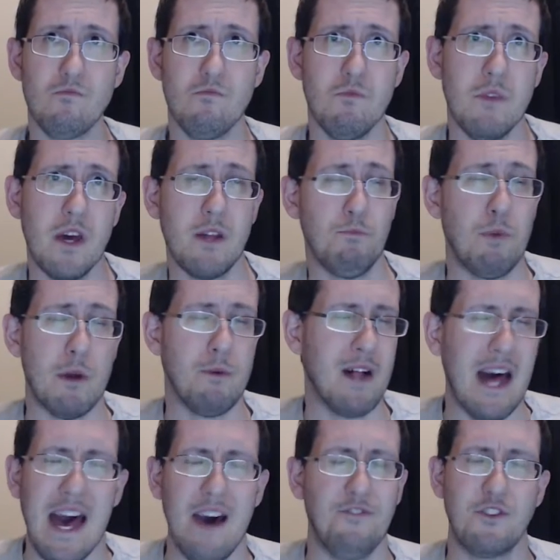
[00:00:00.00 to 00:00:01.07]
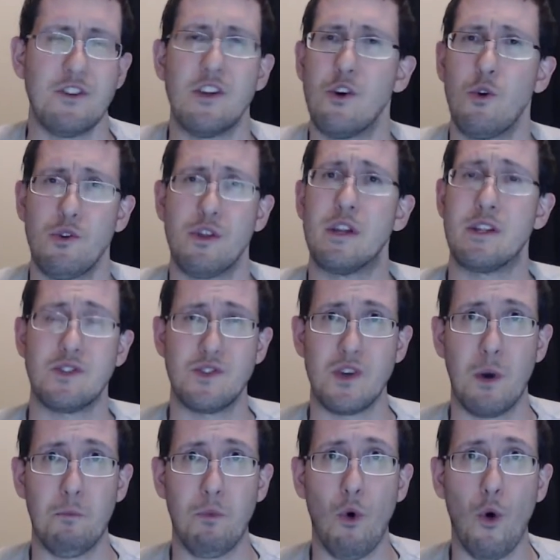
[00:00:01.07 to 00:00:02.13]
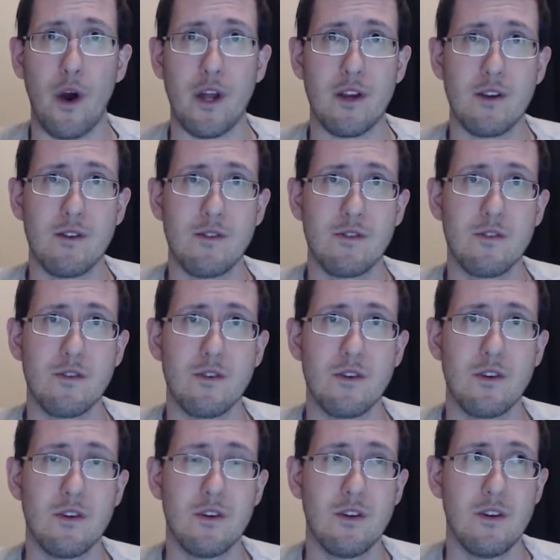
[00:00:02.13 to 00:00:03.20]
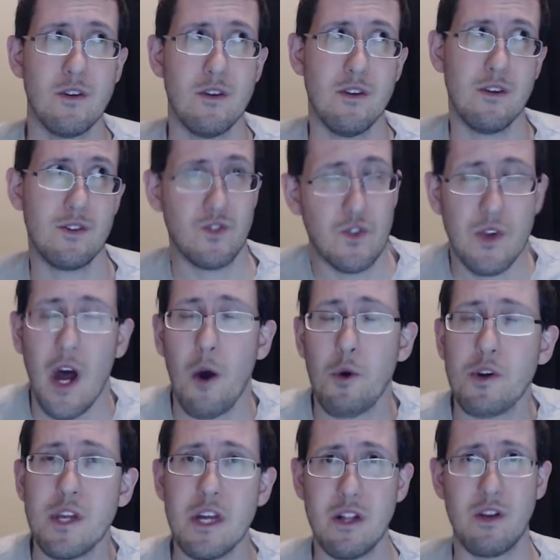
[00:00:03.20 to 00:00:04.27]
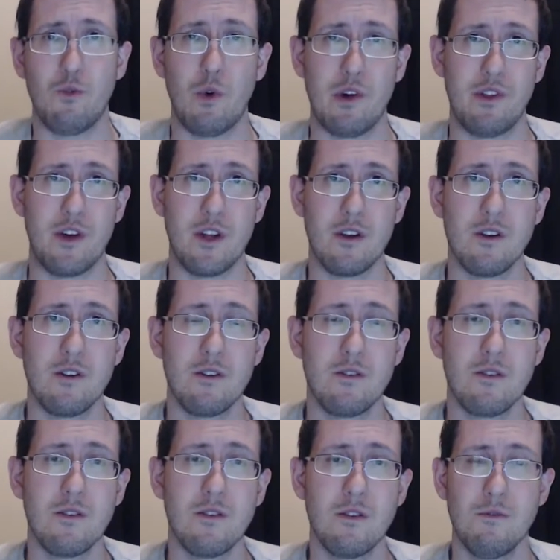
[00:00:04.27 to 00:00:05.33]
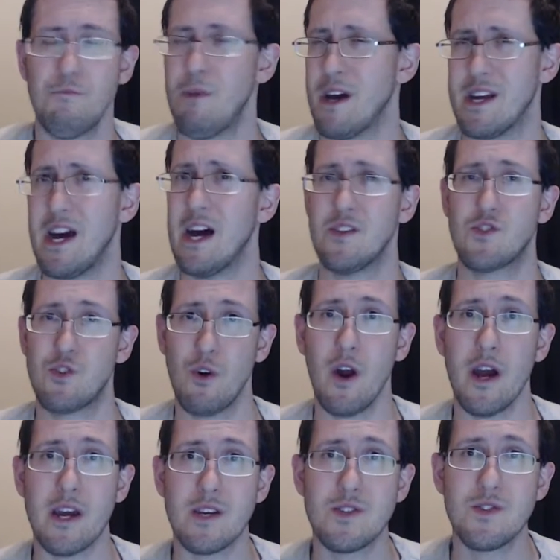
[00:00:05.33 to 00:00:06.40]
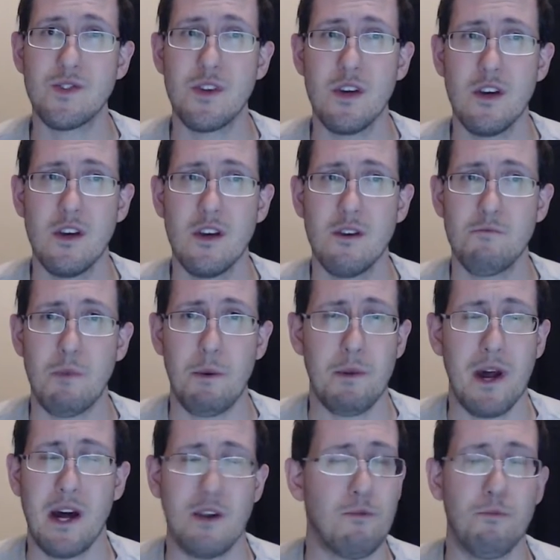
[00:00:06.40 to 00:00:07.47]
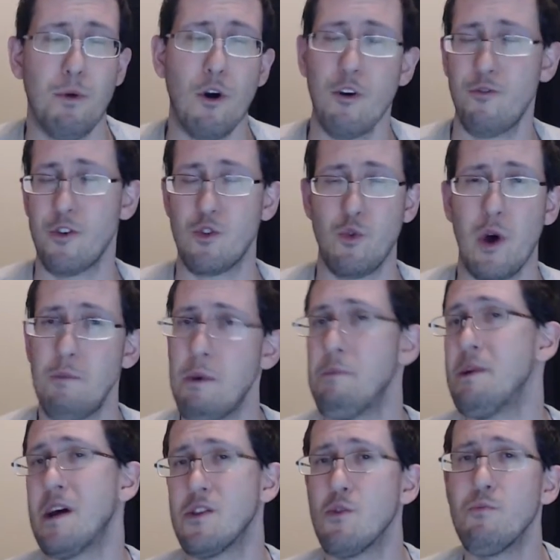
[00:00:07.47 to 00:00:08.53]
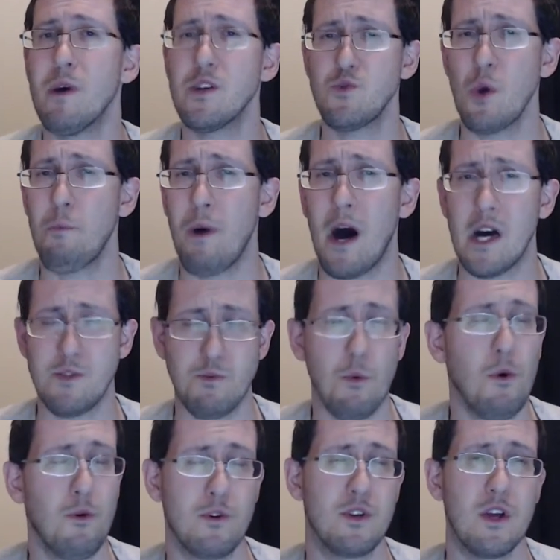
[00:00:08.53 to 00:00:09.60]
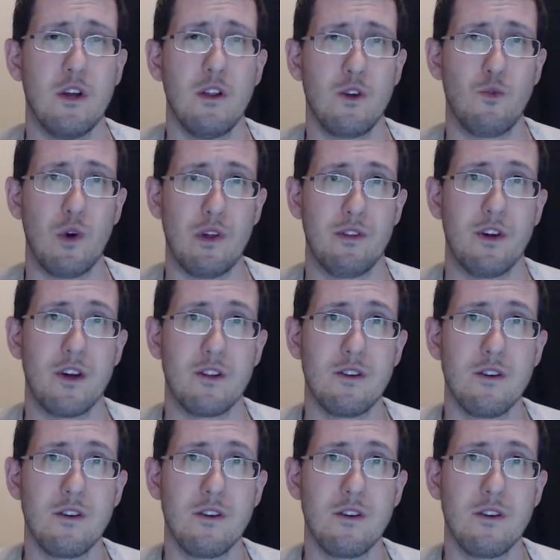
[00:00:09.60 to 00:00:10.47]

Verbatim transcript: And people have to deal with it at some point. And so now we're dealing with it by God's grace. Maybe not in the perfect way, maybe not in the best way possible, but we're dealing with it.